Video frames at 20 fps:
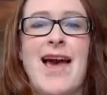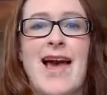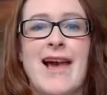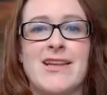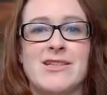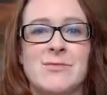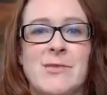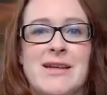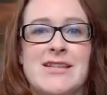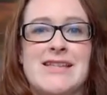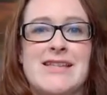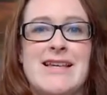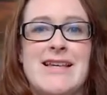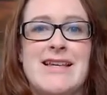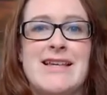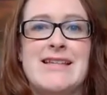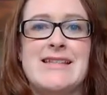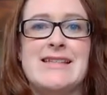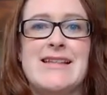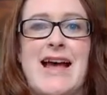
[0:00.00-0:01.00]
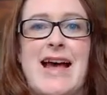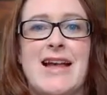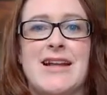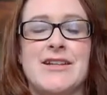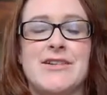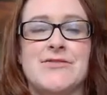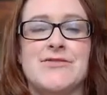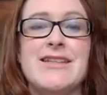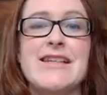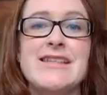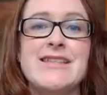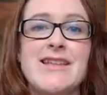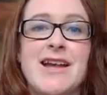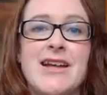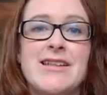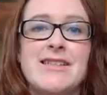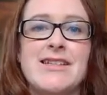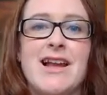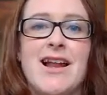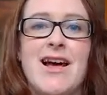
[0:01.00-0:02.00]
expertise and
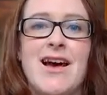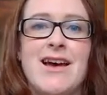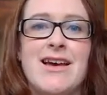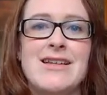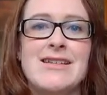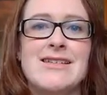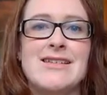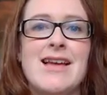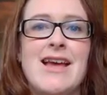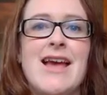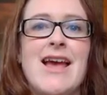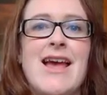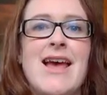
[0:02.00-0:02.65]
research lies,